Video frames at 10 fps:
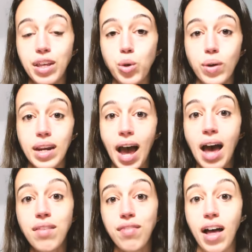you can
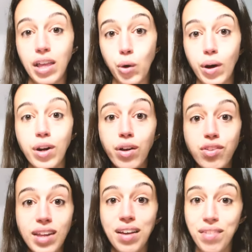add value, and not
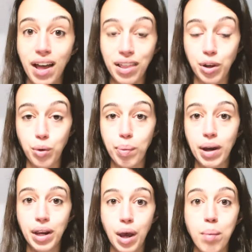just add value,
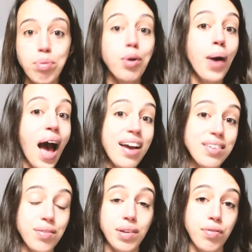but
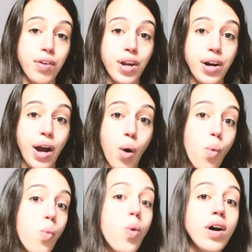proactively figure
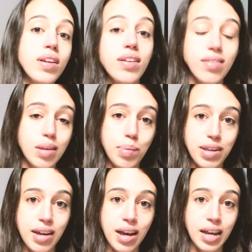out what needs to
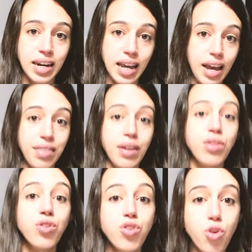be done and
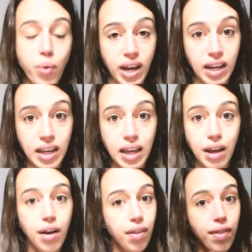then do it,
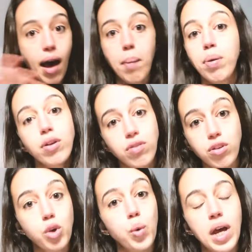that
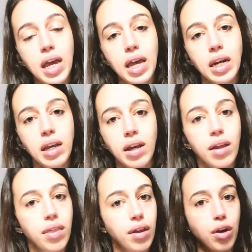puts you
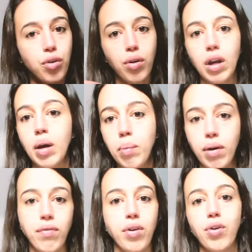in the cream
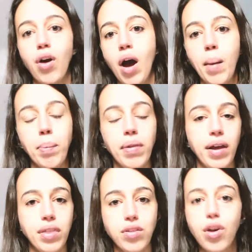of the crop,
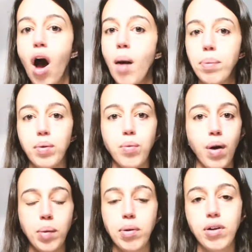like the top
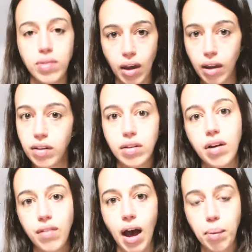1%
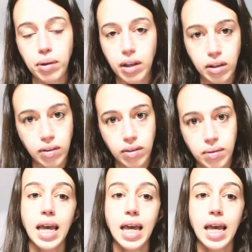of applicants.